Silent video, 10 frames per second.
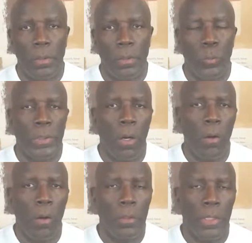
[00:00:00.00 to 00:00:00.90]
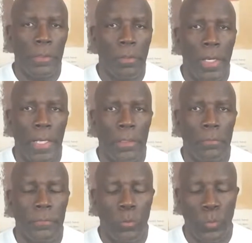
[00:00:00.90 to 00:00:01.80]
We all are crying
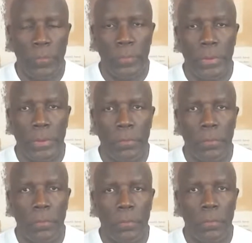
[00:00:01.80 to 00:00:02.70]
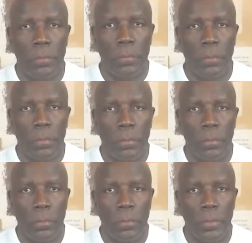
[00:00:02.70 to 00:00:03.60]
from within.
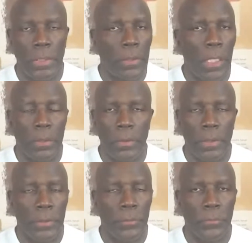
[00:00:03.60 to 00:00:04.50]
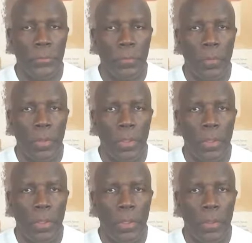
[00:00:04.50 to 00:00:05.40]
They're not tears.
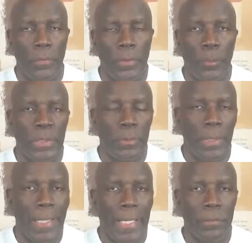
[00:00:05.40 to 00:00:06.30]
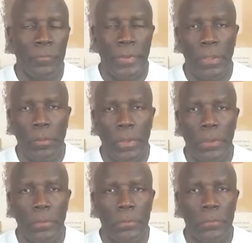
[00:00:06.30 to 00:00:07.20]
Some people hide them very
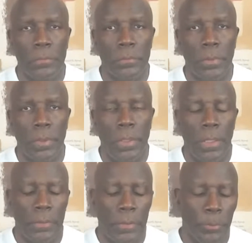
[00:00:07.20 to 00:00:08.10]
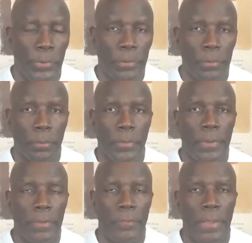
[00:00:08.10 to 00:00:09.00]
well. They put on a
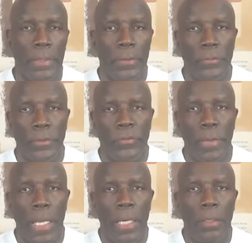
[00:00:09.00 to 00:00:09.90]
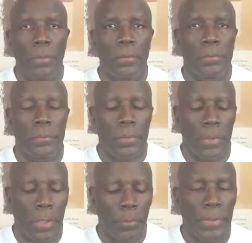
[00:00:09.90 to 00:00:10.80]
pretty face, they smile,
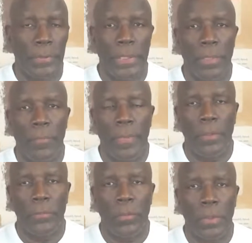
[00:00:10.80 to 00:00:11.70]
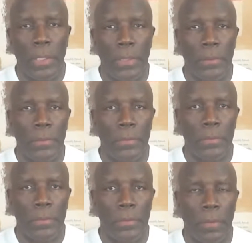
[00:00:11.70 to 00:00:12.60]
appear that everything's okay,
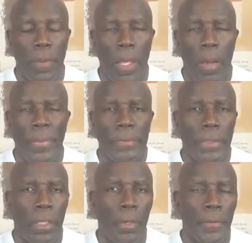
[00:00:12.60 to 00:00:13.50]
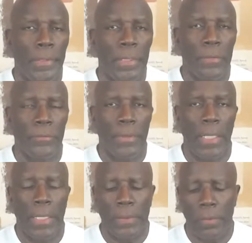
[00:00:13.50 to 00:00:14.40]
but they're hurting
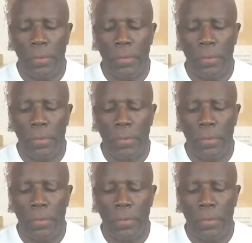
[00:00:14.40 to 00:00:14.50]
inside.